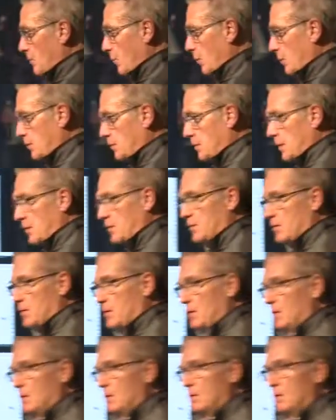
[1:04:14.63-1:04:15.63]

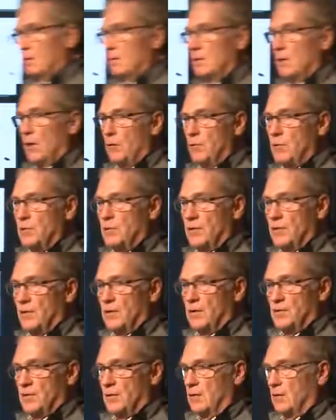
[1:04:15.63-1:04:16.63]
politics knows
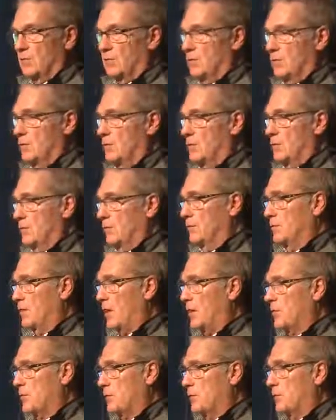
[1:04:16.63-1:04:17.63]
that it's in a sort of
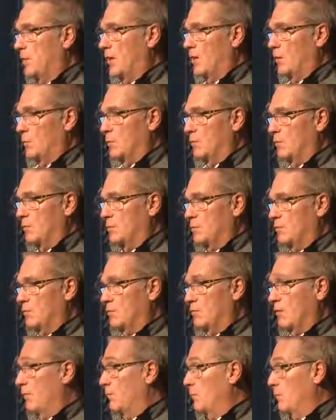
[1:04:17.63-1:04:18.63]
death spiral, but doesn't
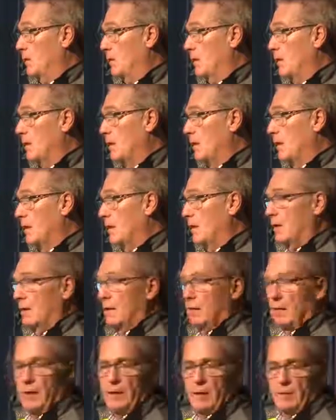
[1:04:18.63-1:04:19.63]
have me.
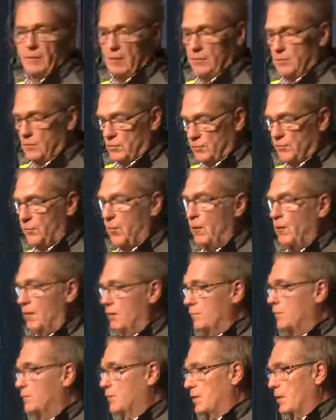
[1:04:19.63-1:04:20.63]
I, I just
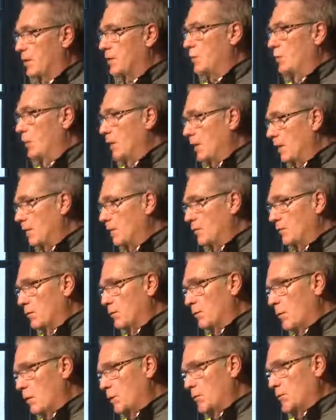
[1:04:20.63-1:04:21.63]
I tell you when I the
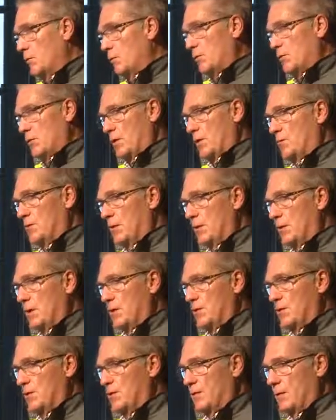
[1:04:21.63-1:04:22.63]
moment at which I
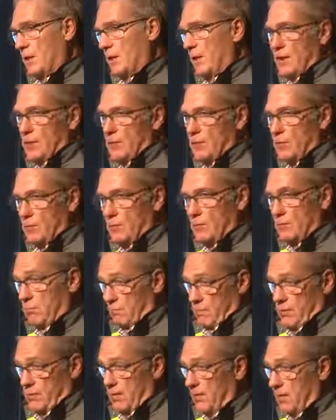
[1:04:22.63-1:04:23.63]
realized that I had no
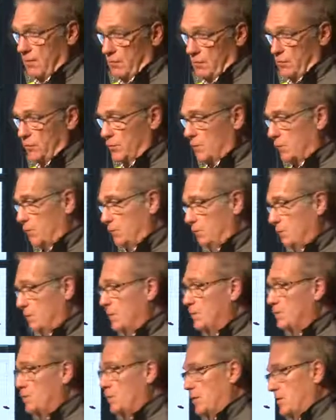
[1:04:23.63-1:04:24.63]
skills or
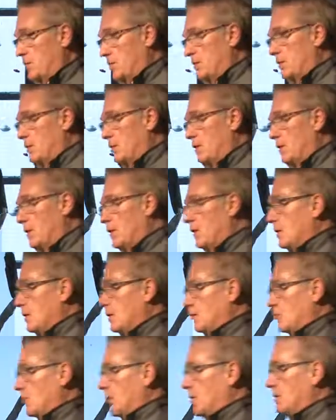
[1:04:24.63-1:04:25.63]
interest in
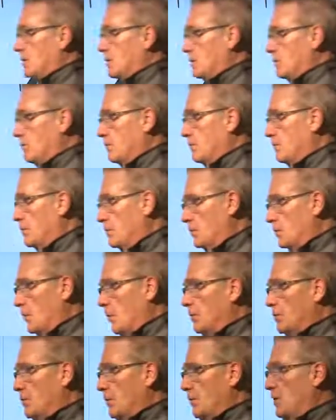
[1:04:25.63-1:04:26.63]
trying to
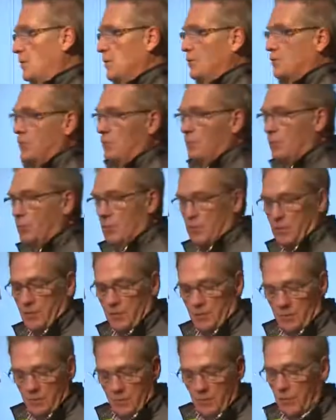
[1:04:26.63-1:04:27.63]
going to mainstream
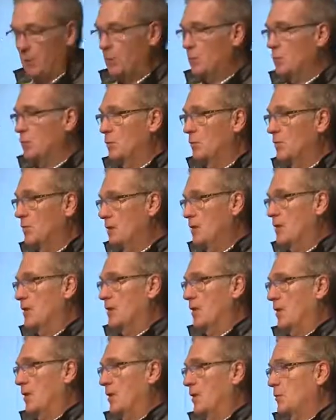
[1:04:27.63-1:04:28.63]
politics is when I went to a meeting
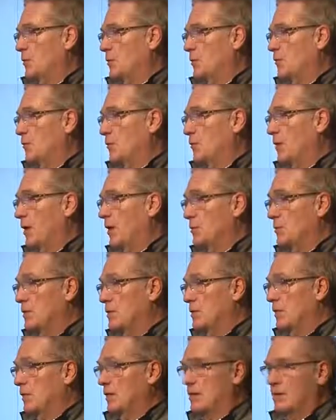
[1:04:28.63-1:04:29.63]
at the Houses of
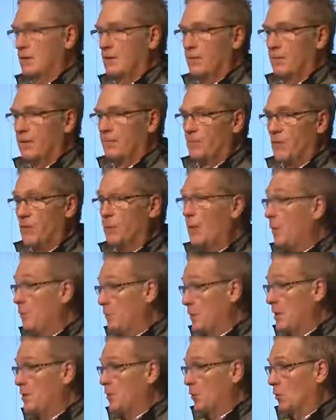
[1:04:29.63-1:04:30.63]
Parliament in England
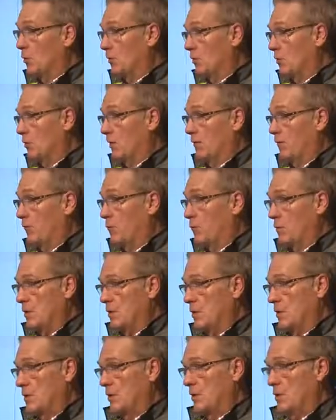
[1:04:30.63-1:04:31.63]
about peak oil about four
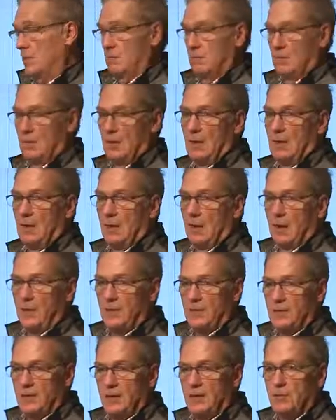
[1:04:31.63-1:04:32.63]
years ago. And
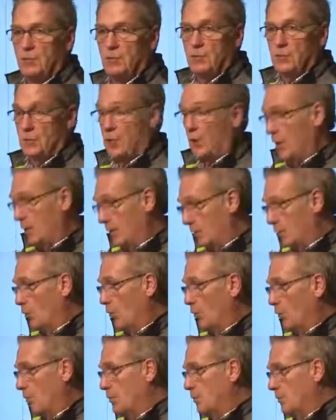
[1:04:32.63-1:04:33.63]
there's a guy called Charlie
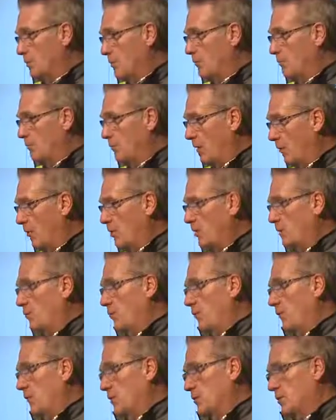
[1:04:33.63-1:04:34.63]
Hall, who's an American
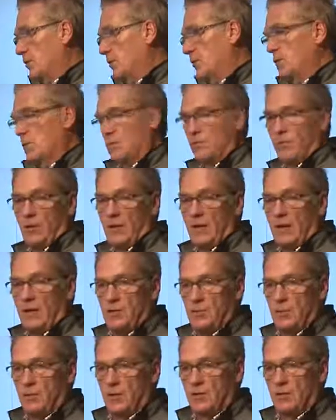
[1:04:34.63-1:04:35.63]
professor, who's very
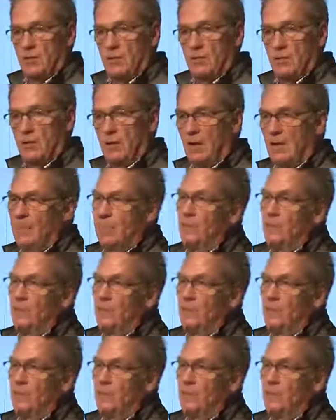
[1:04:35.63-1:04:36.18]
expert on